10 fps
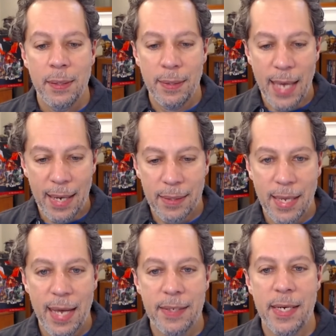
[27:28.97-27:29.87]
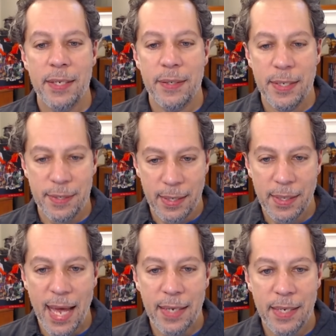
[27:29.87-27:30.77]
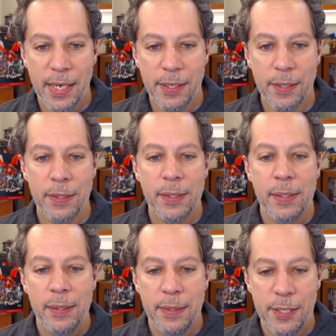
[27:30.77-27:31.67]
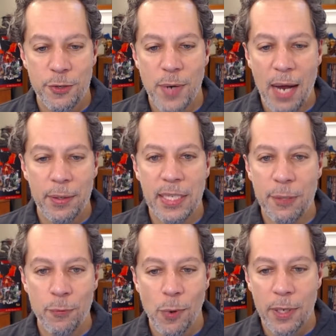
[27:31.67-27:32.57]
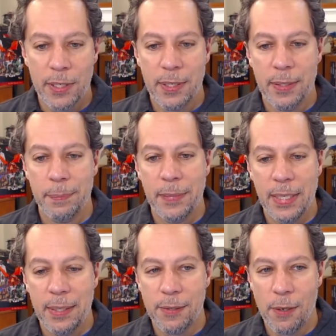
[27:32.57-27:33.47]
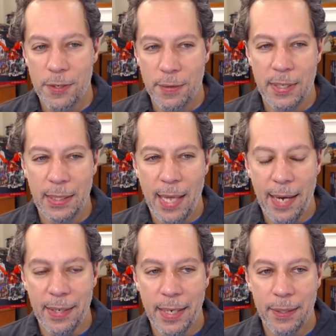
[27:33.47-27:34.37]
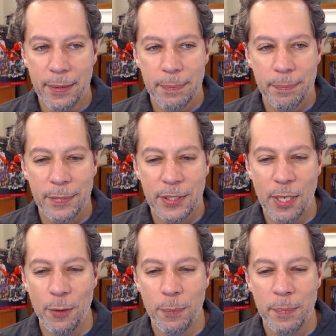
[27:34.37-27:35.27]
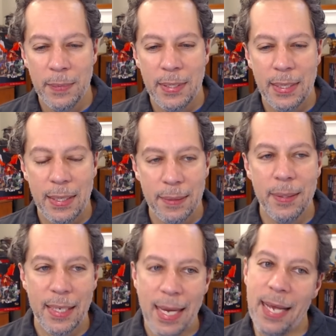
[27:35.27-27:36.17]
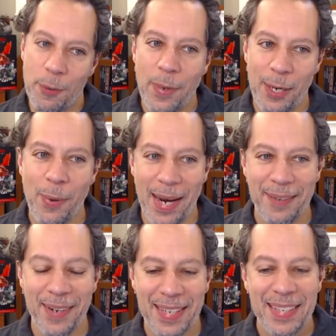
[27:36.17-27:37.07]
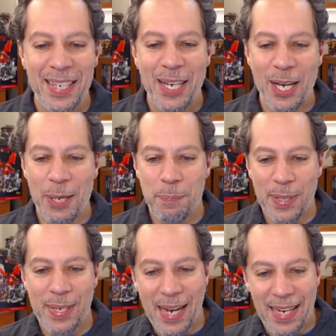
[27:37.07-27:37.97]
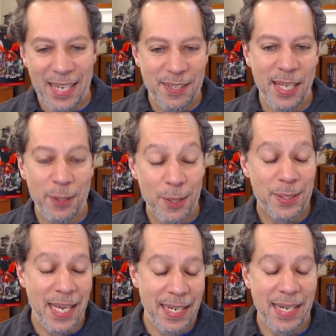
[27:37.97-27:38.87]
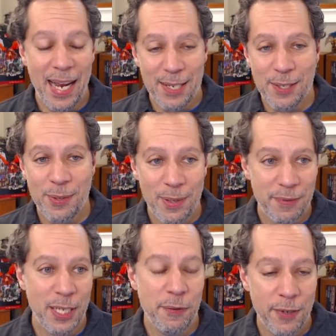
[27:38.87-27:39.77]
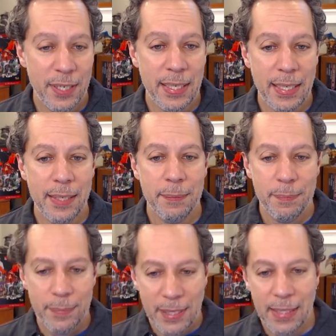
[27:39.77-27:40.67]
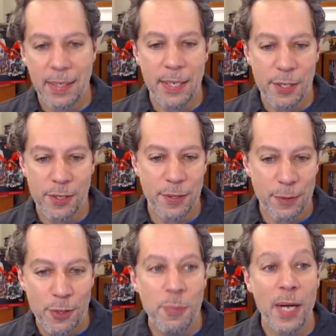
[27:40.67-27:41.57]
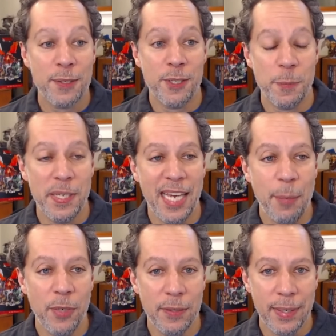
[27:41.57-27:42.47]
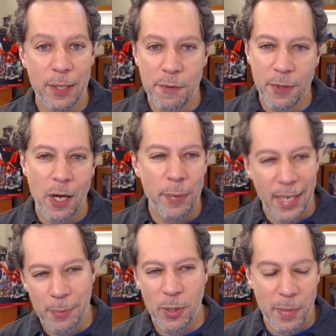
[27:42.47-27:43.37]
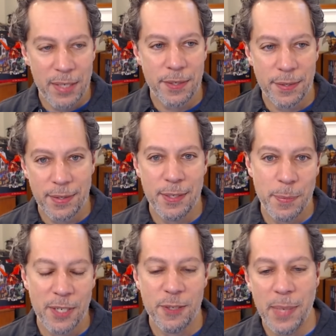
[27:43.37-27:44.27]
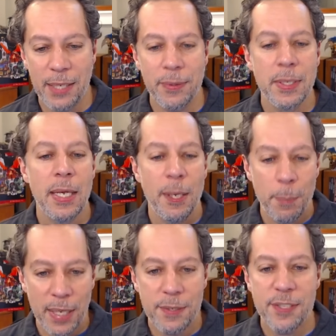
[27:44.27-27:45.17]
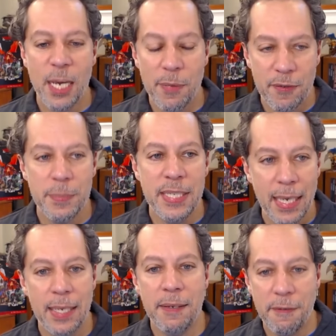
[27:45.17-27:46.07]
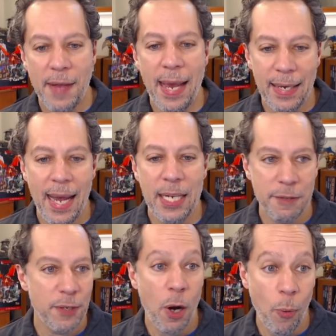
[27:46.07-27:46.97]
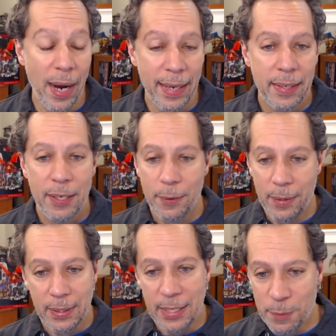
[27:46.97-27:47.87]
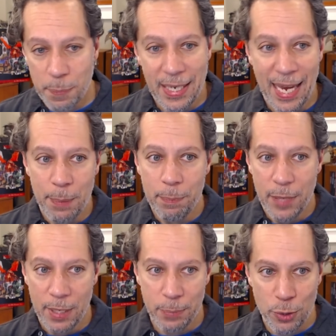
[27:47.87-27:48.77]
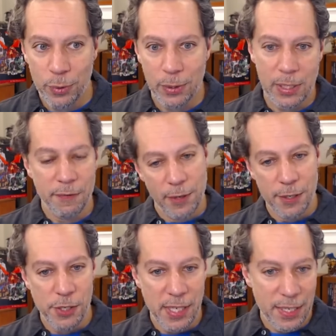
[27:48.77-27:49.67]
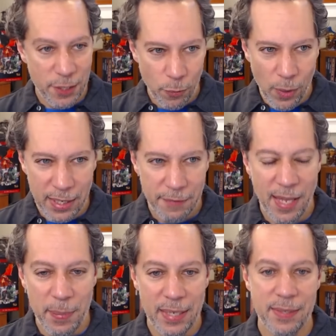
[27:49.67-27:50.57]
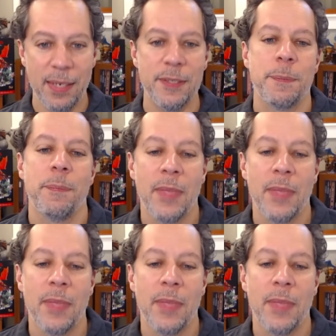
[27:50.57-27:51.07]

That gladiator is the gladiator. The Drow Elite Warrior is also the gladiator. So it kind of went away, right? But I guess they looked at it as sort of converting it in addition. So 2 monsters became 1, right? Overall, we got more monsters in this monster manual, but some of them did, in fact, kind of go away, or at least became a dual conversion into 1, if that makes sense.